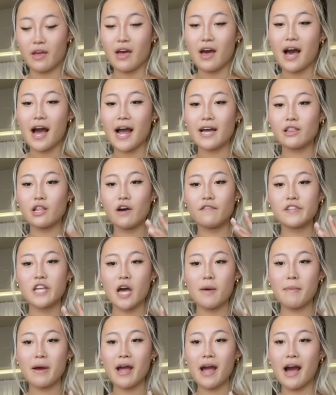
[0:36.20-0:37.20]
I loved how
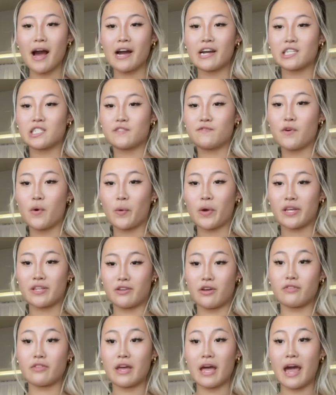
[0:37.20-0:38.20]
my eyes focused
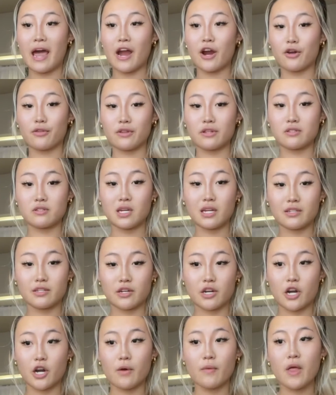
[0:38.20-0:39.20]
on the hare in the
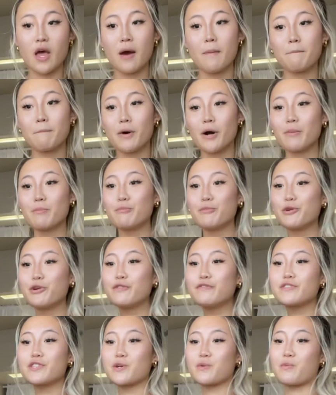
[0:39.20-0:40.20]
center, but
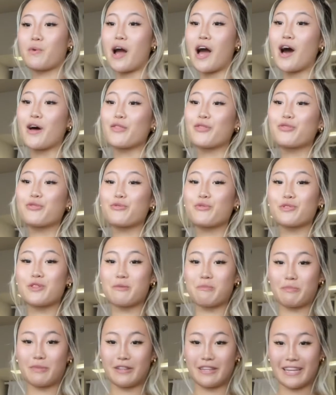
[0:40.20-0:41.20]
moved around through the
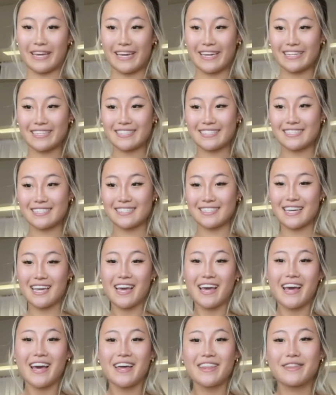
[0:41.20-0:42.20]
plates.
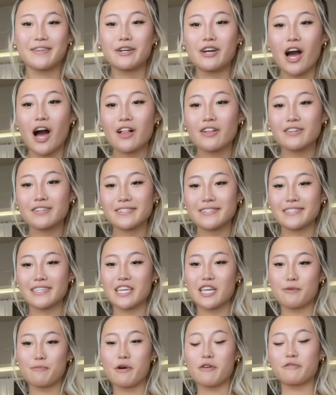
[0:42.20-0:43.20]
The color
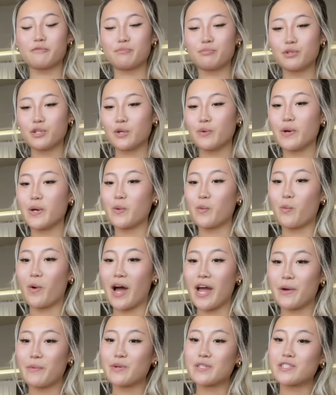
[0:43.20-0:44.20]
scheme of blue and
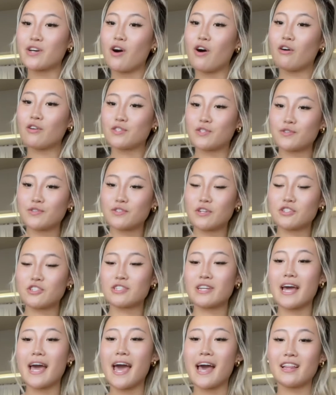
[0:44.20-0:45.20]
white was also such
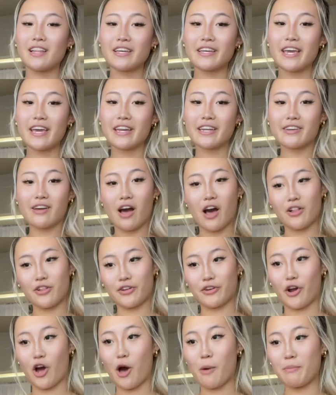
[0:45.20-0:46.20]
an elegant color
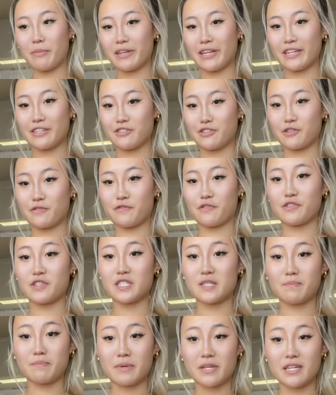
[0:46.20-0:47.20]
combination for
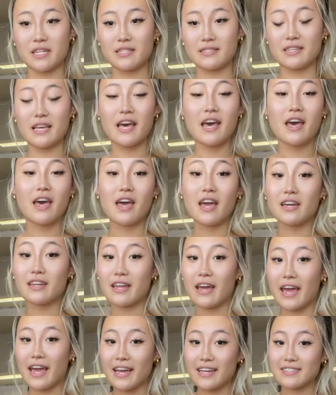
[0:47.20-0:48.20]
this piece,
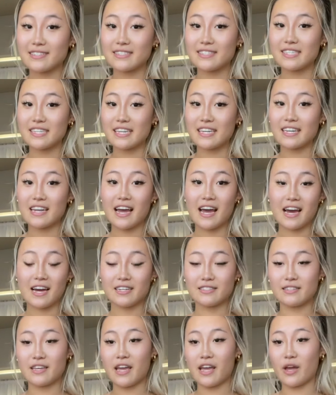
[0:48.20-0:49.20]
enhancing it
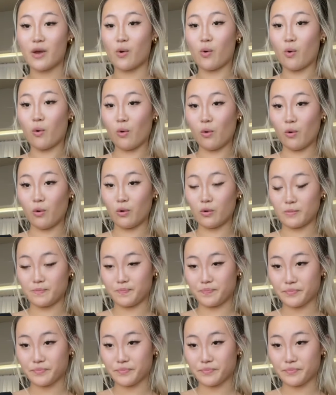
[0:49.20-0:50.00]
as a whole.